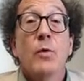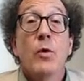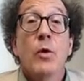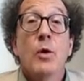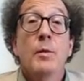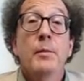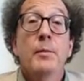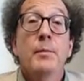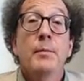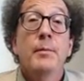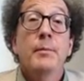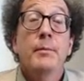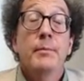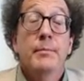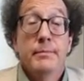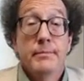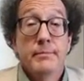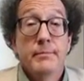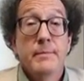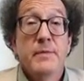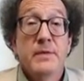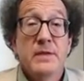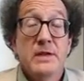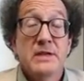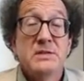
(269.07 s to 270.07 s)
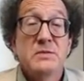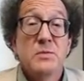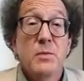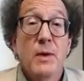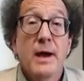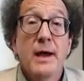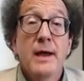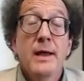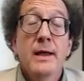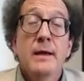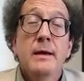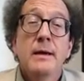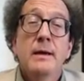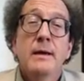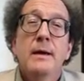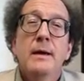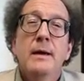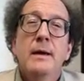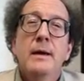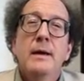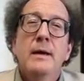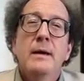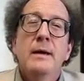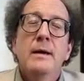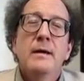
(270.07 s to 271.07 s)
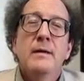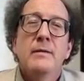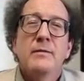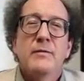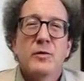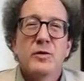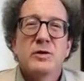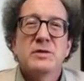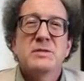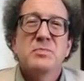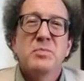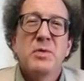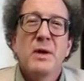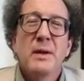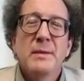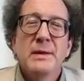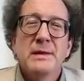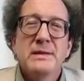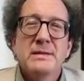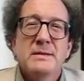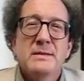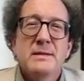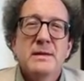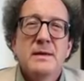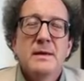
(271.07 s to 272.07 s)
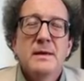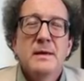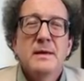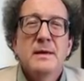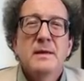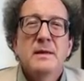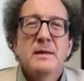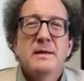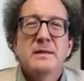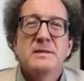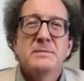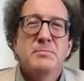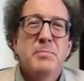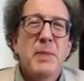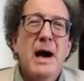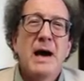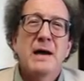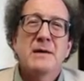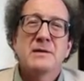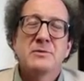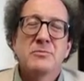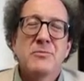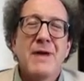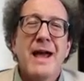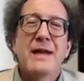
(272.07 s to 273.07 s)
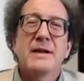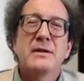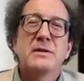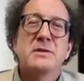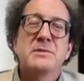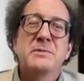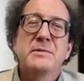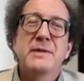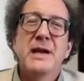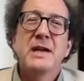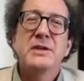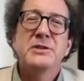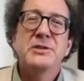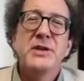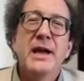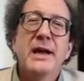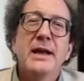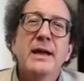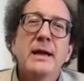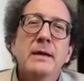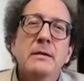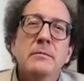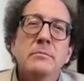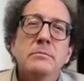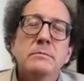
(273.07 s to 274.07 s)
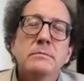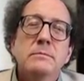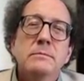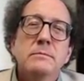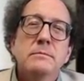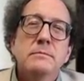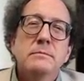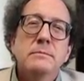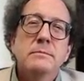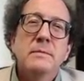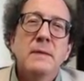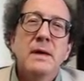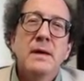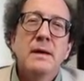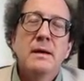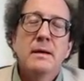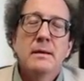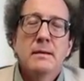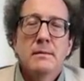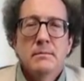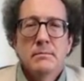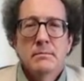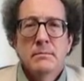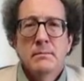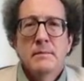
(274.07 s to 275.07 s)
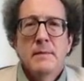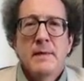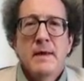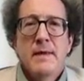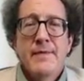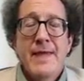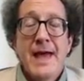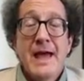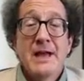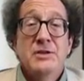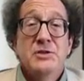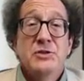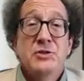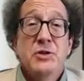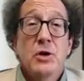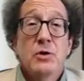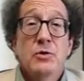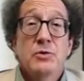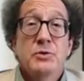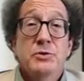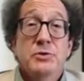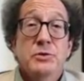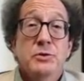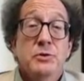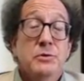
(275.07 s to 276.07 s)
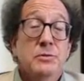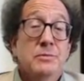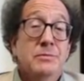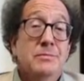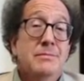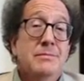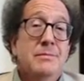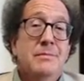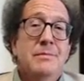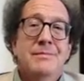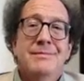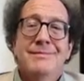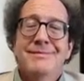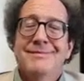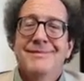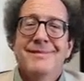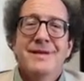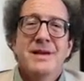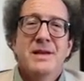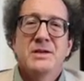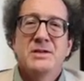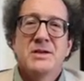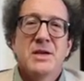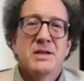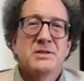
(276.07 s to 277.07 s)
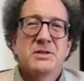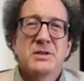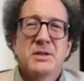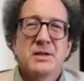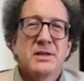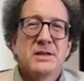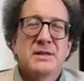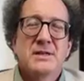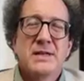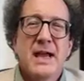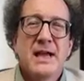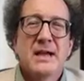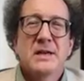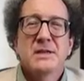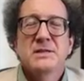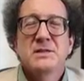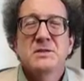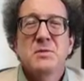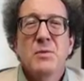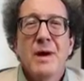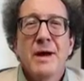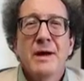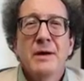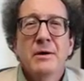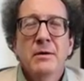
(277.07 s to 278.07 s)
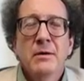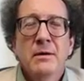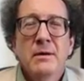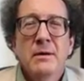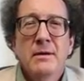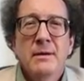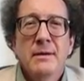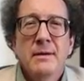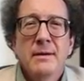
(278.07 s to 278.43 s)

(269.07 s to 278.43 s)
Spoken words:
form this way. First premise, this box rattles when I shake it. And that shows you it doesn't contain a sweater.